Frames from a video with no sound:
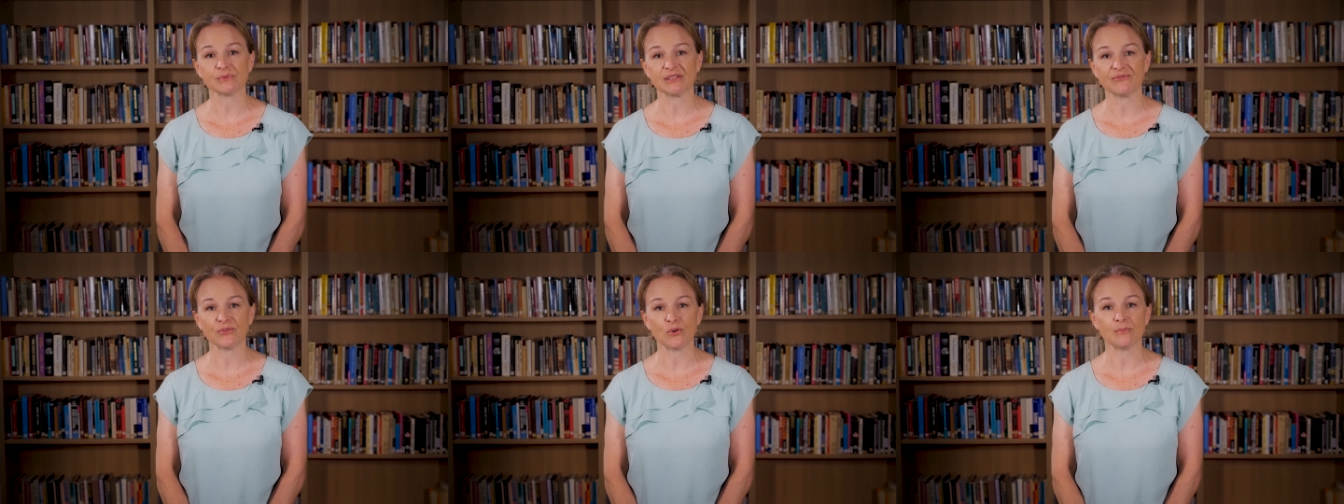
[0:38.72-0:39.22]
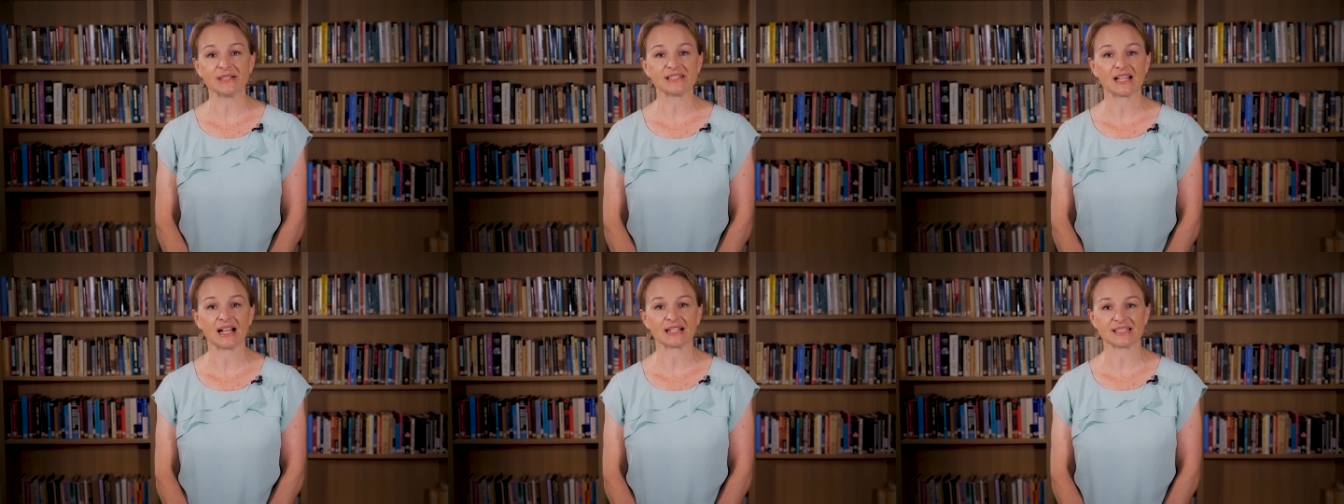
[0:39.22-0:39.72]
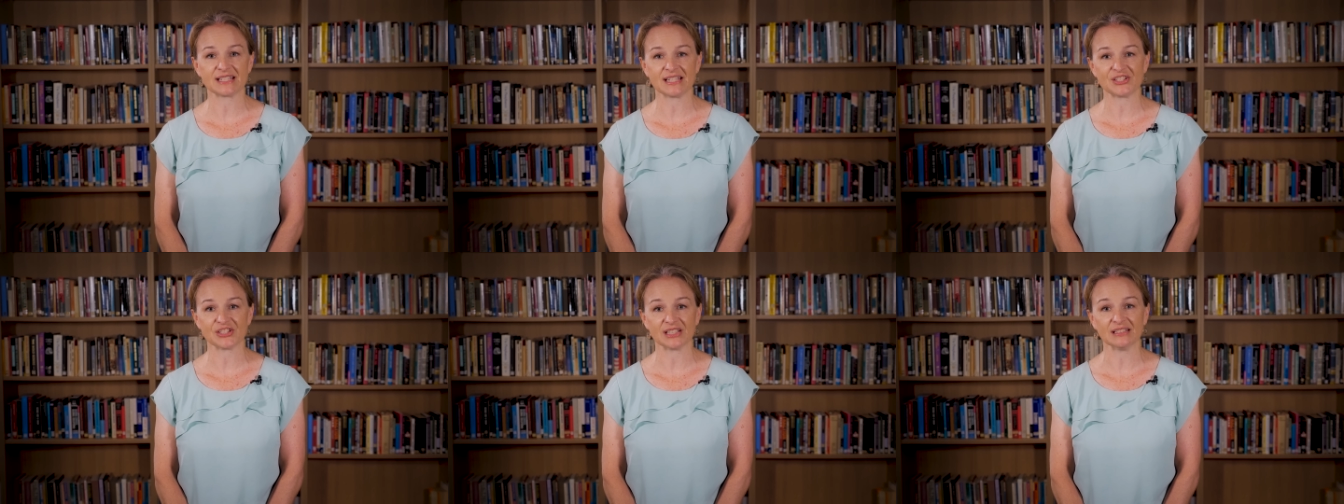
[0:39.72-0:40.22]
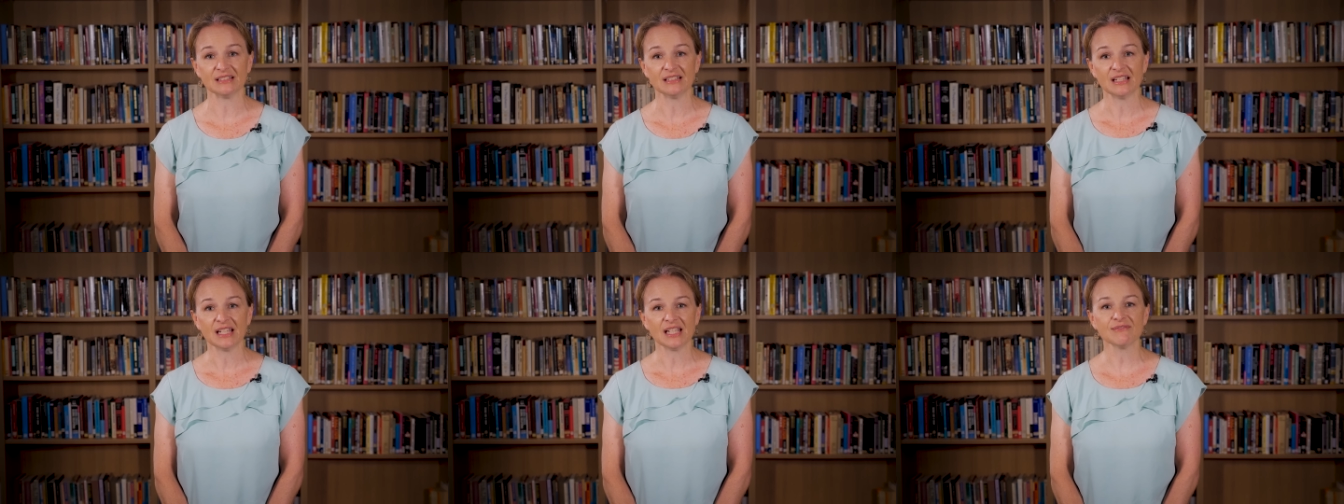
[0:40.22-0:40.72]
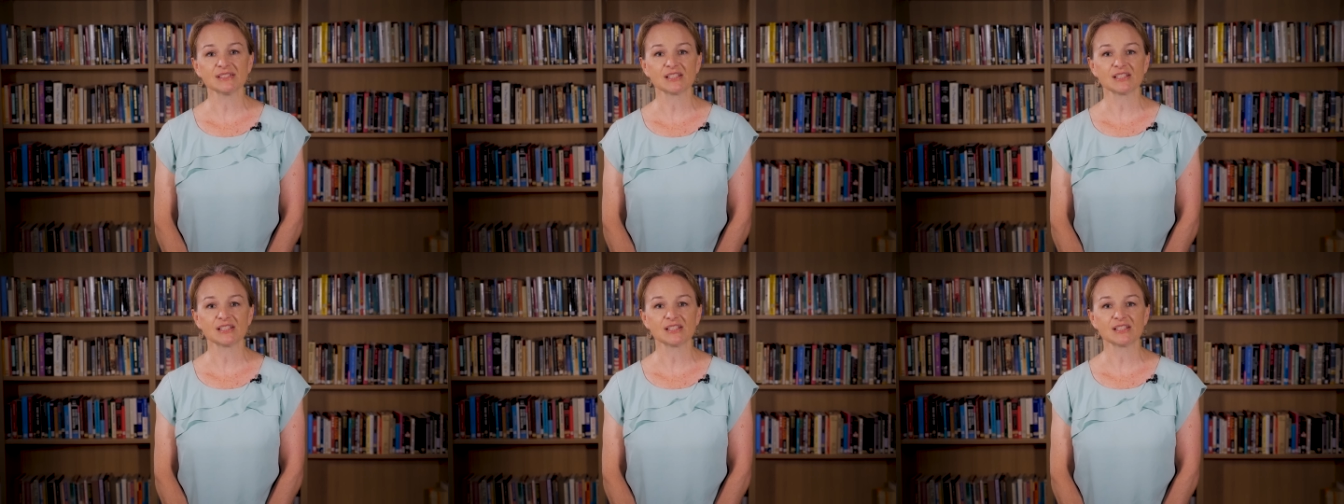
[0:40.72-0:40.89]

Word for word: to inform and target teaching, it